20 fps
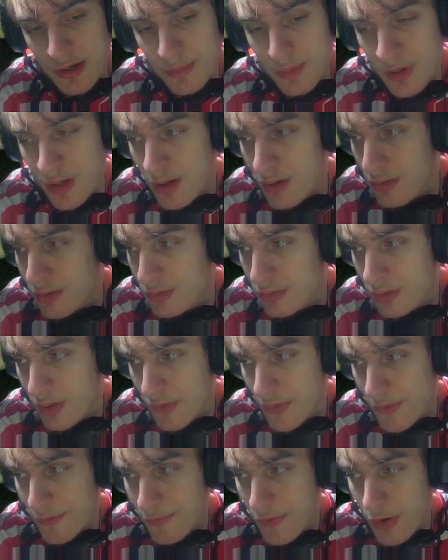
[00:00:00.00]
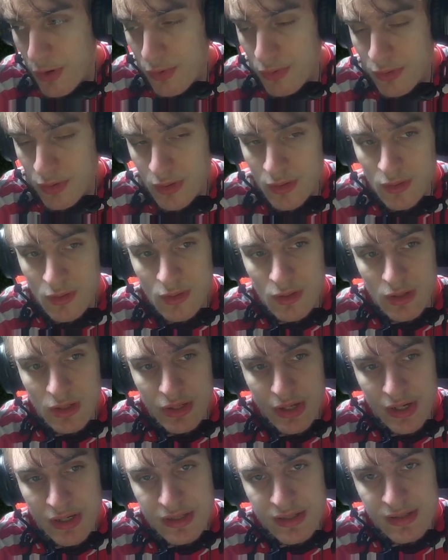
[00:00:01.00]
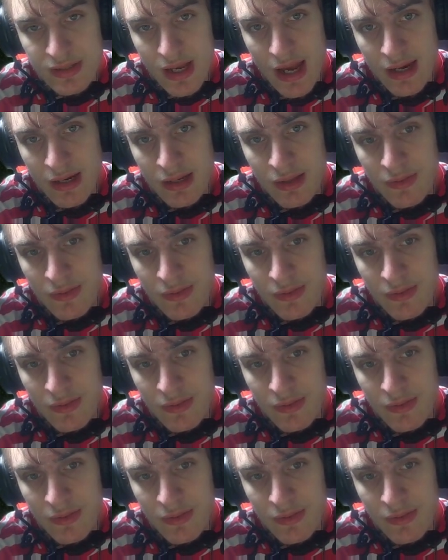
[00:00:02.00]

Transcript: bro, on the phone? Not inside it,